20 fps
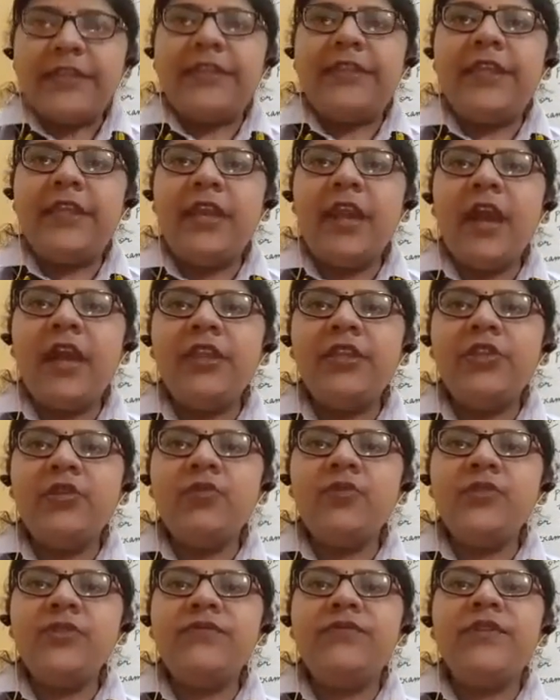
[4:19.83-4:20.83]
they are
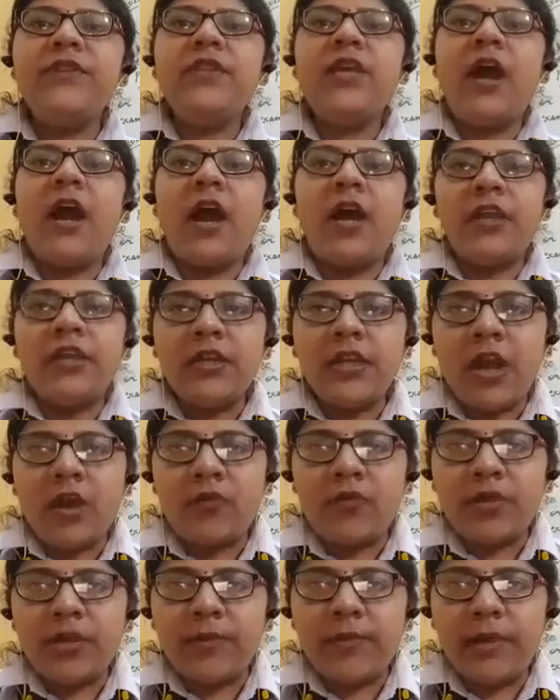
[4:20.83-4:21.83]
used with the
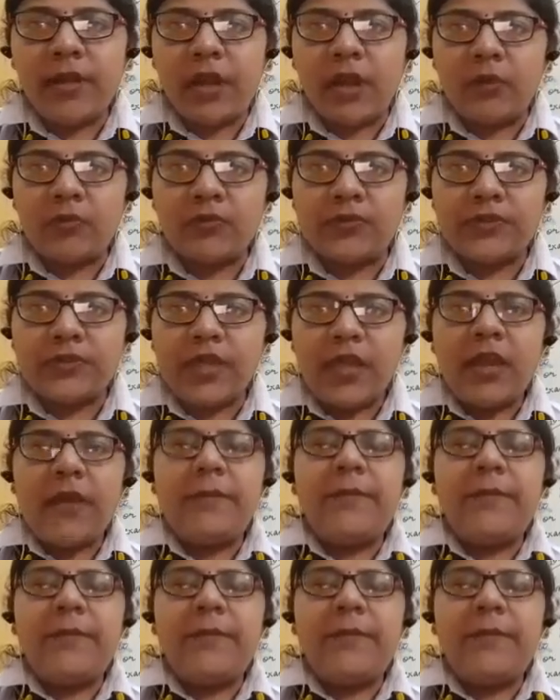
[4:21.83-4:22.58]
uncountable nouns,